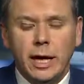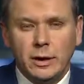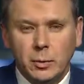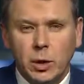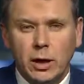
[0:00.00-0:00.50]

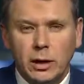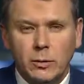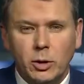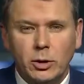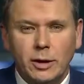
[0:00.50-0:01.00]
in the
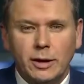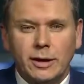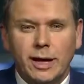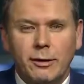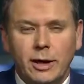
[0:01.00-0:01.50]
Berlaymont
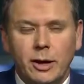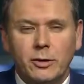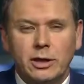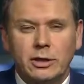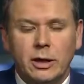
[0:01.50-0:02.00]
carrying
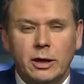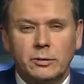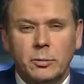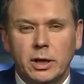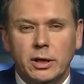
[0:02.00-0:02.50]
out these
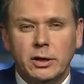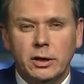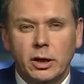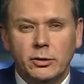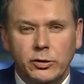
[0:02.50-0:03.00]
last minute
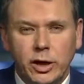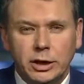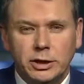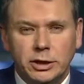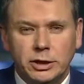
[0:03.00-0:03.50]

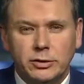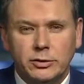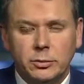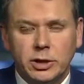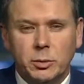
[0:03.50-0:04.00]

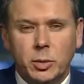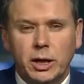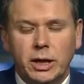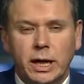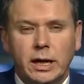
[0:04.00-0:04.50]
negotiations, Michel
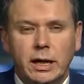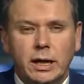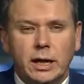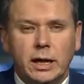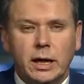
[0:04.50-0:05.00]
Barnier
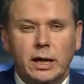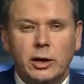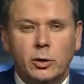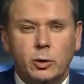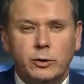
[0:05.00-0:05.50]
uh,
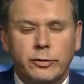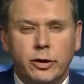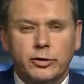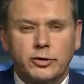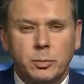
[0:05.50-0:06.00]
and Lord
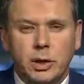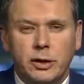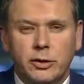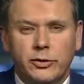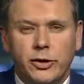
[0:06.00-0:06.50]
Frost,
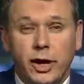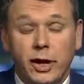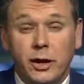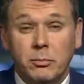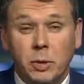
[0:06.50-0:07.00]
because
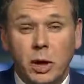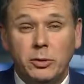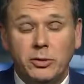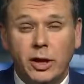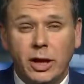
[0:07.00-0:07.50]
they are
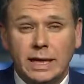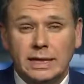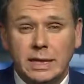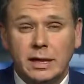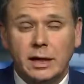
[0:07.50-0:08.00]
both
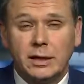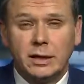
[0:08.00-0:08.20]
acting